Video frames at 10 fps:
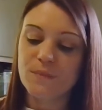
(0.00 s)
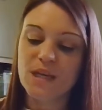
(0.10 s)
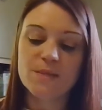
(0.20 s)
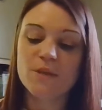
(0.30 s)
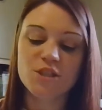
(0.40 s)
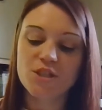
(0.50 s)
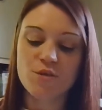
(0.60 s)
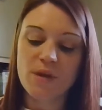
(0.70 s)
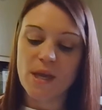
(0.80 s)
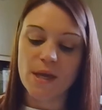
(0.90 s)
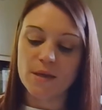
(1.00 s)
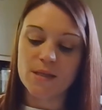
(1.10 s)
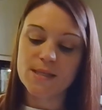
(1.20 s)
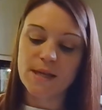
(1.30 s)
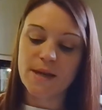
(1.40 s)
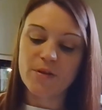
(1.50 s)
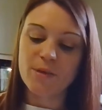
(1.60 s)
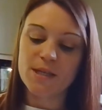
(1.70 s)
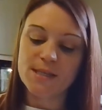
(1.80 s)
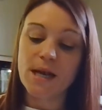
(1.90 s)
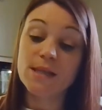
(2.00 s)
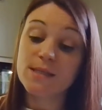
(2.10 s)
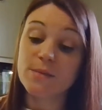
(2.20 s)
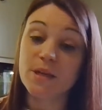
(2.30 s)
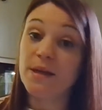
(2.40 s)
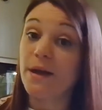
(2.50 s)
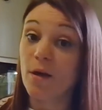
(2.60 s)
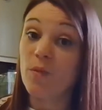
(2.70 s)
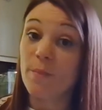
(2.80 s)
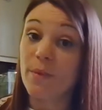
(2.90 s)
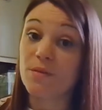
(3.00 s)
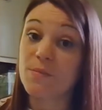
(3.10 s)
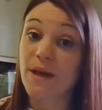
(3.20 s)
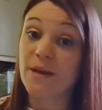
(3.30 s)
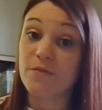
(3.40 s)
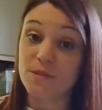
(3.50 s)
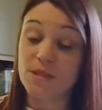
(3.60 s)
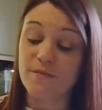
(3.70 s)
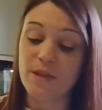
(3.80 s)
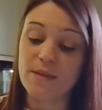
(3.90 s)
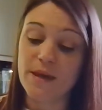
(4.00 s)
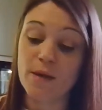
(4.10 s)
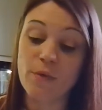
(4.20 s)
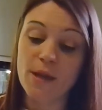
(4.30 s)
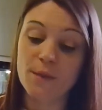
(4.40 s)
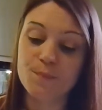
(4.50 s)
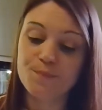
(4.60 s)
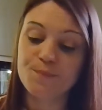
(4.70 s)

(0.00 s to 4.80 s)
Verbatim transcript: as much as you can because not everybody's got somebody to help them bounce back from stuff like that, right?